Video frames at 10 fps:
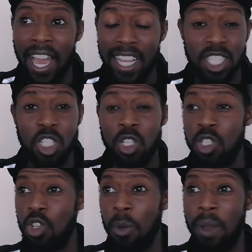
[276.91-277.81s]
I had to
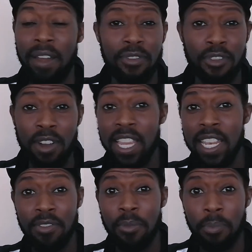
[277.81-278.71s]
stop at 3
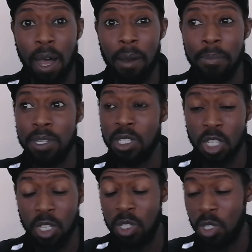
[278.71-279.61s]
different pubs to
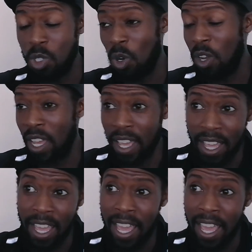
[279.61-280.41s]
use the toilet.